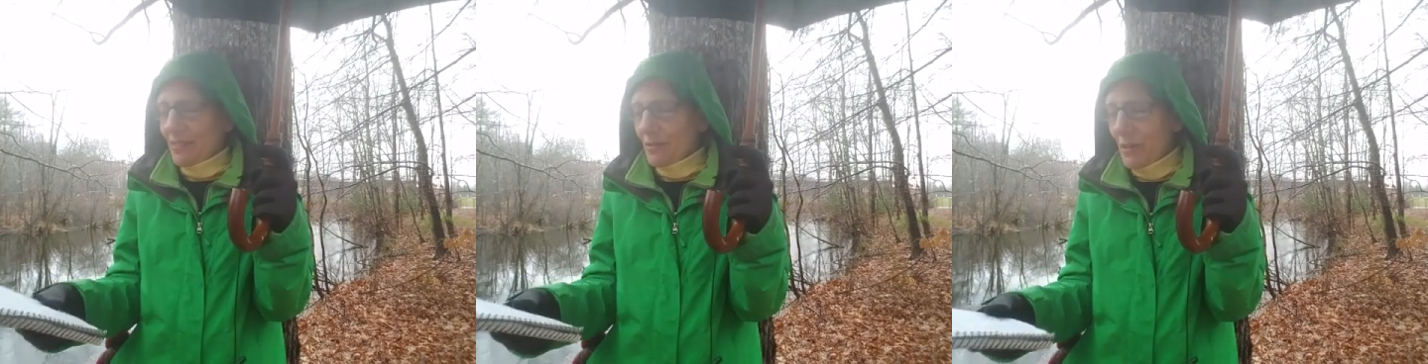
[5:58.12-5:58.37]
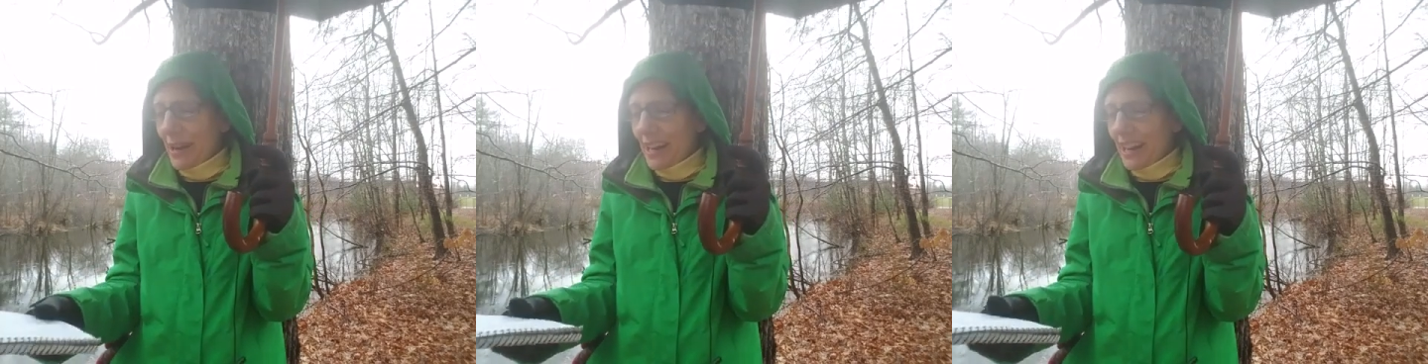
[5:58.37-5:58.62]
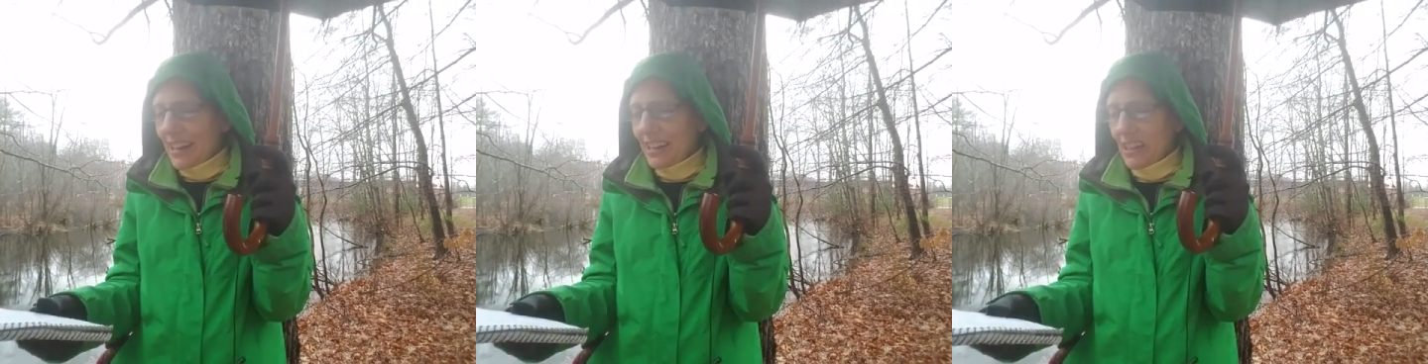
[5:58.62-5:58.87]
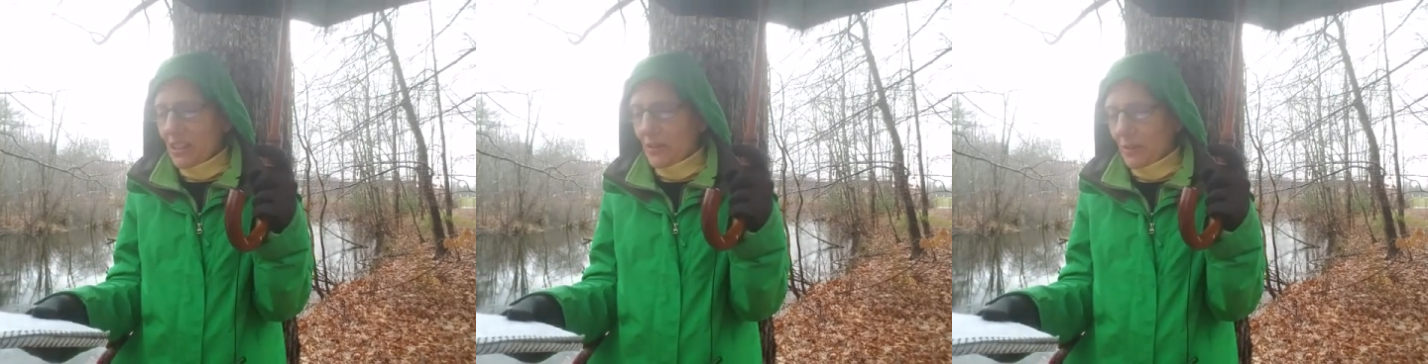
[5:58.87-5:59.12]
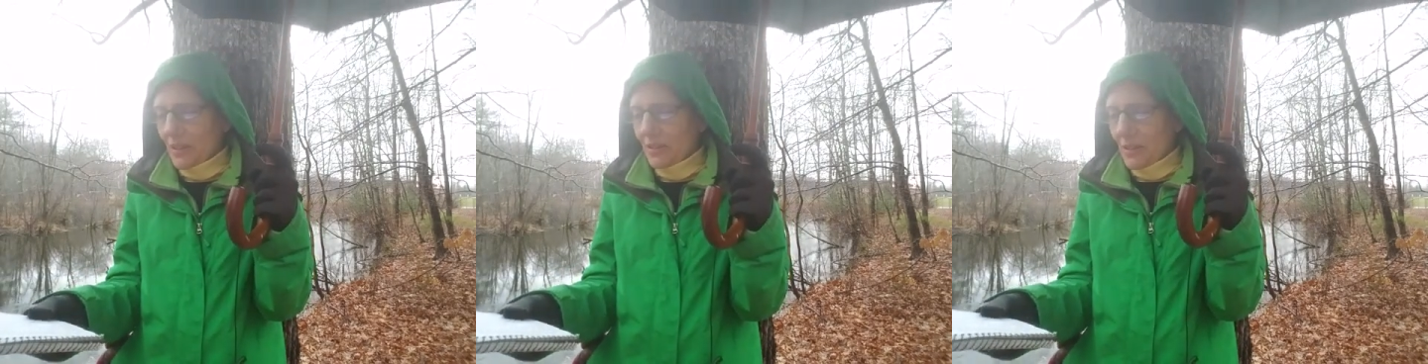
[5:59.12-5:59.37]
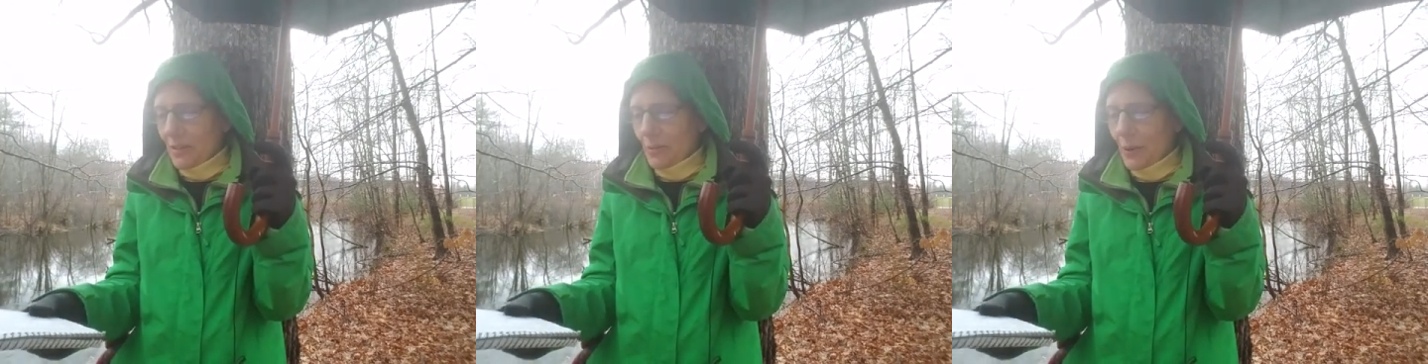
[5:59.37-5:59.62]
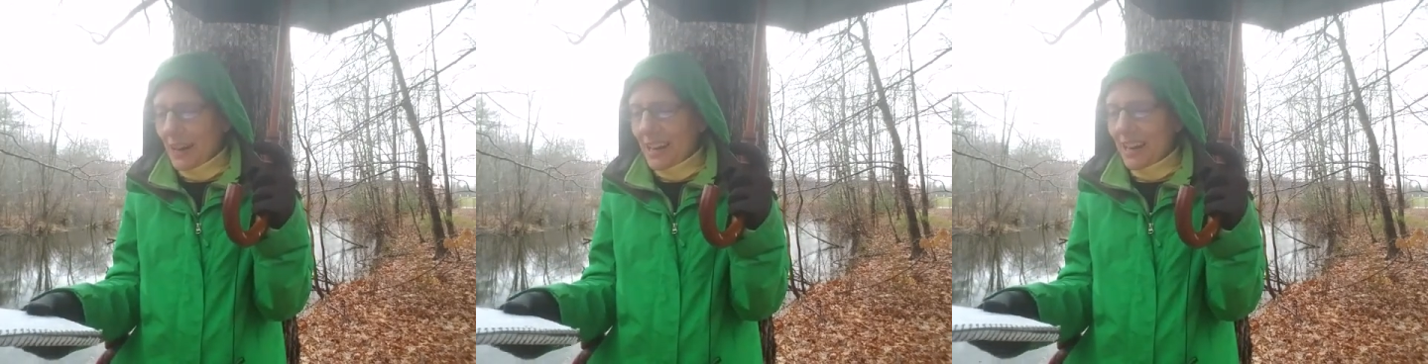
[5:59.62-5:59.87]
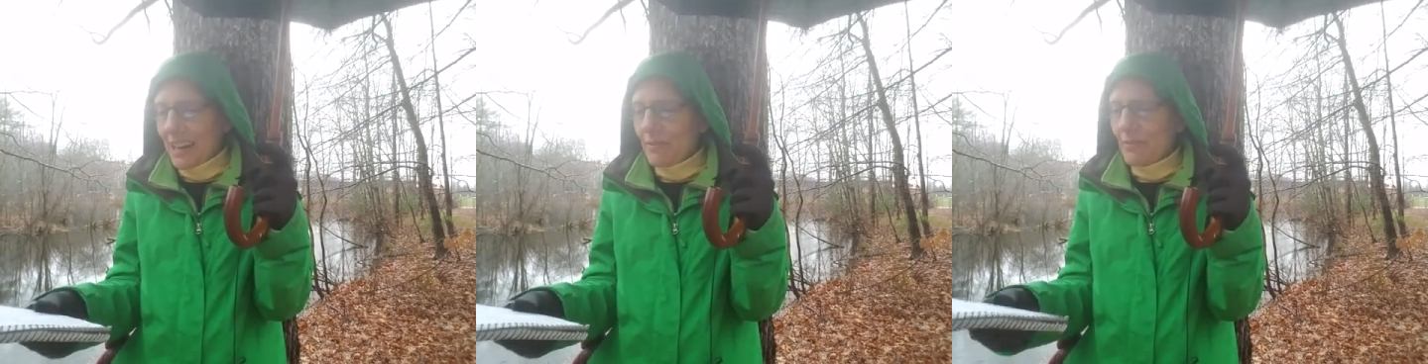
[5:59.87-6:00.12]
why did
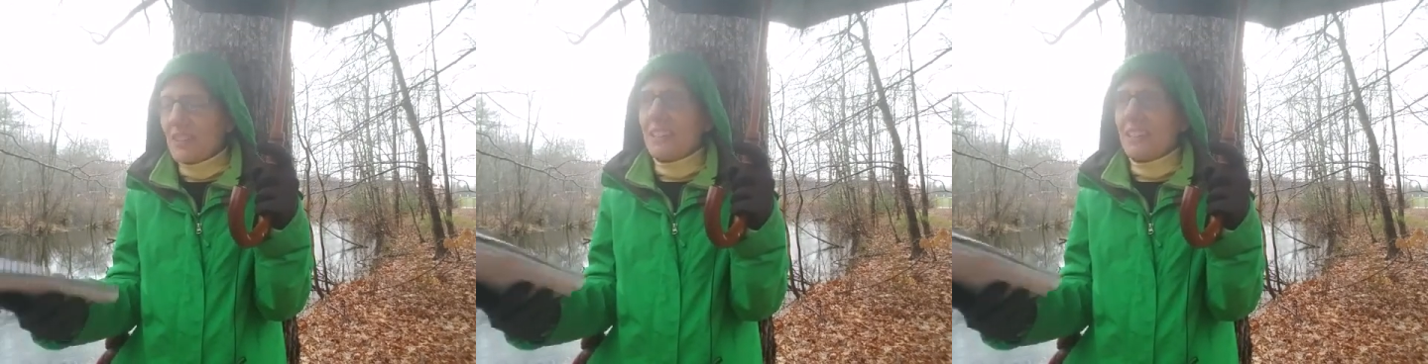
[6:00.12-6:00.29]
I feel